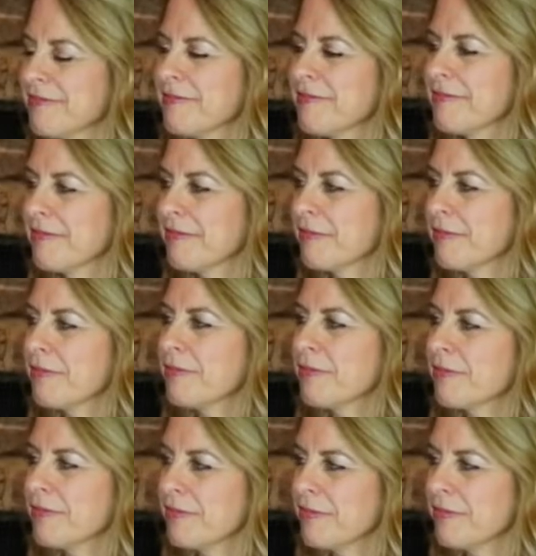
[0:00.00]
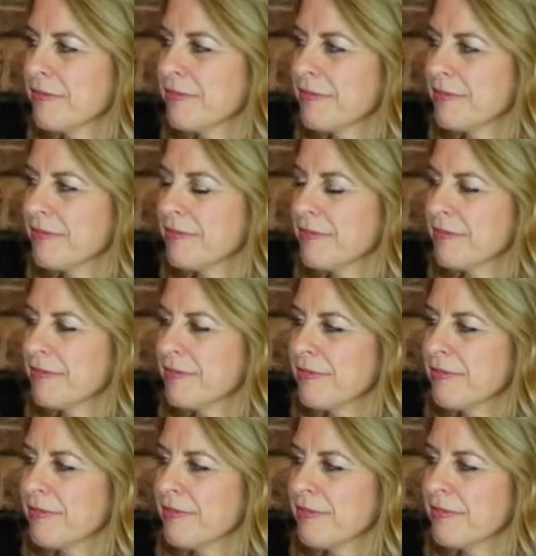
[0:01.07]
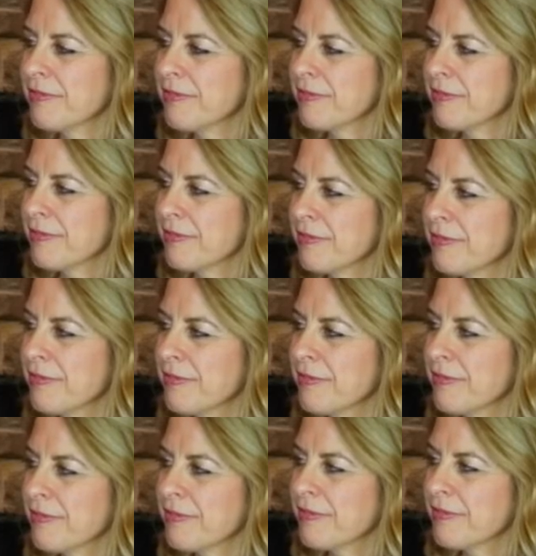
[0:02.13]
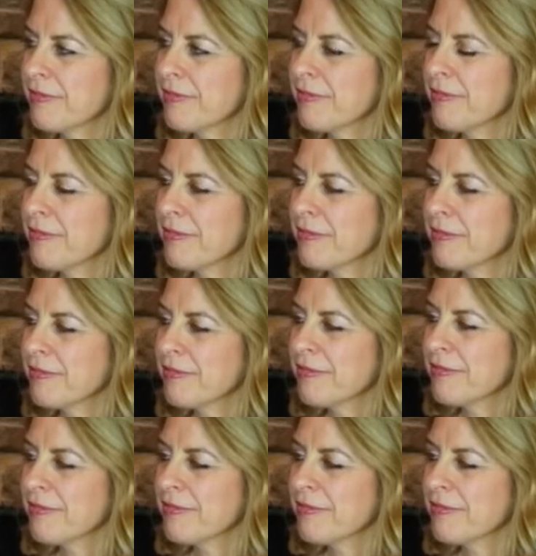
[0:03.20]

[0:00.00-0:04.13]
No words are spoken by the person on screen.